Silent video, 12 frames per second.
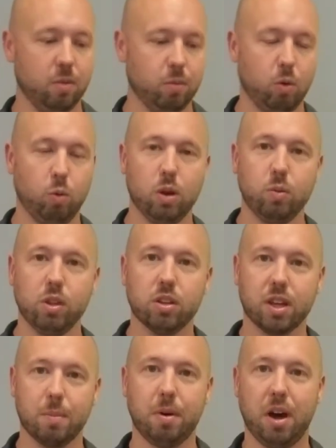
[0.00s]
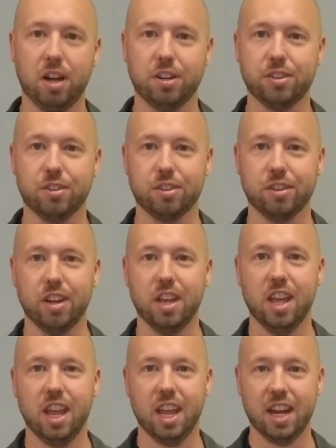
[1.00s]
when we look at posture
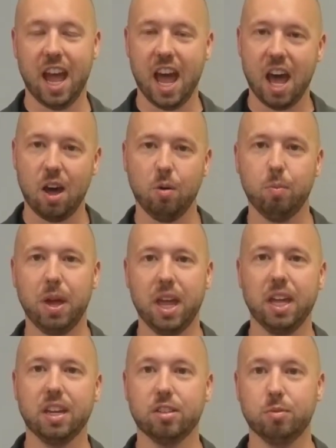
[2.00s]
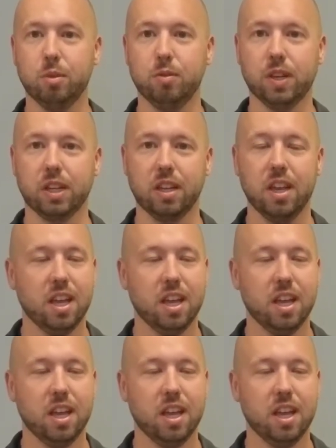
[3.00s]
and how pain is moving,